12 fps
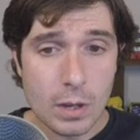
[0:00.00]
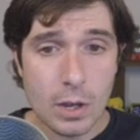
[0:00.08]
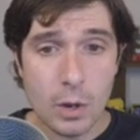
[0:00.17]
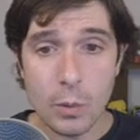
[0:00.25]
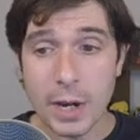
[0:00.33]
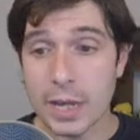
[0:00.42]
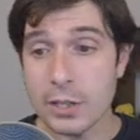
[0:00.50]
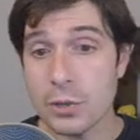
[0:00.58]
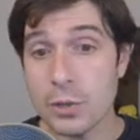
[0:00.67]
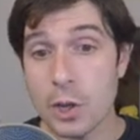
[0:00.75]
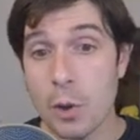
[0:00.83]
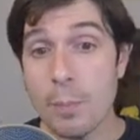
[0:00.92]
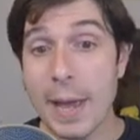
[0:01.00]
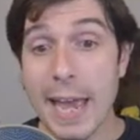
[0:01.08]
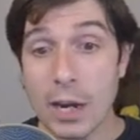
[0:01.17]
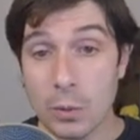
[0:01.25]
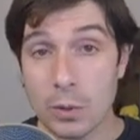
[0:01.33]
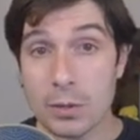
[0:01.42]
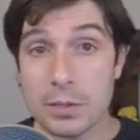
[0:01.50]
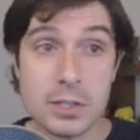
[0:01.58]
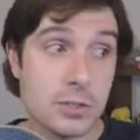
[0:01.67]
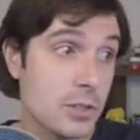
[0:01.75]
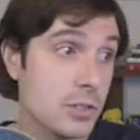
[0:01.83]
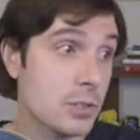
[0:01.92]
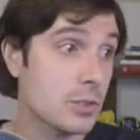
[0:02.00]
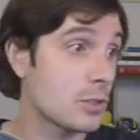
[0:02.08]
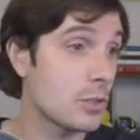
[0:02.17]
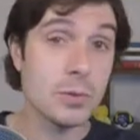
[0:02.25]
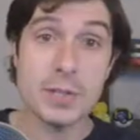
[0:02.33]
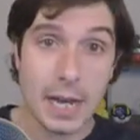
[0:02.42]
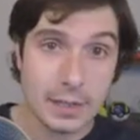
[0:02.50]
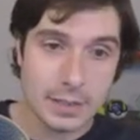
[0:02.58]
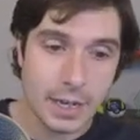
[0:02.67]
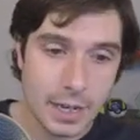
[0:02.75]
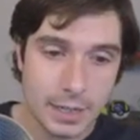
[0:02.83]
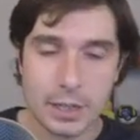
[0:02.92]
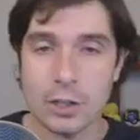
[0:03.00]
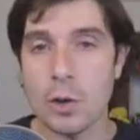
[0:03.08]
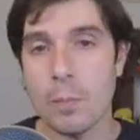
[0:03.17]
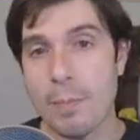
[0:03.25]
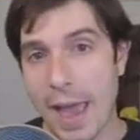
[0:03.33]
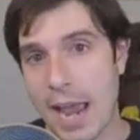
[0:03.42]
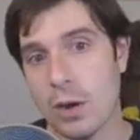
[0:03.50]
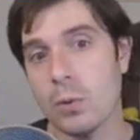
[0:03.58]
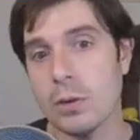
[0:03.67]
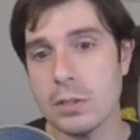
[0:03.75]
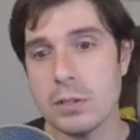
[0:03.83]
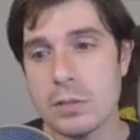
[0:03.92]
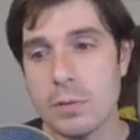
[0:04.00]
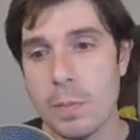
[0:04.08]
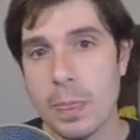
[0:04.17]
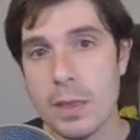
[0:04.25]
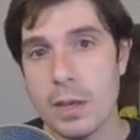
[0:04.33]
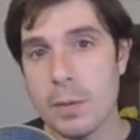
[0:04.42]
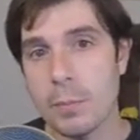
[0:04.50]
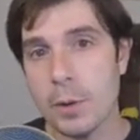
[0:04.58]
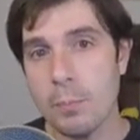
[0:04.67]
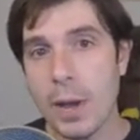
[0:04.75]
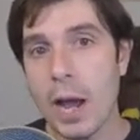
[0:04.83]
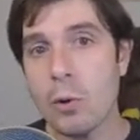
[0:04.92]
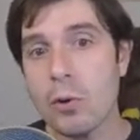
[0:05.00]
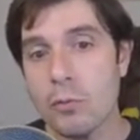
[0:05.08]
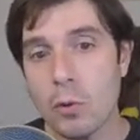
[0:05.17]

What I can do to go backwards is just do dot dot and go backwards. But a powerful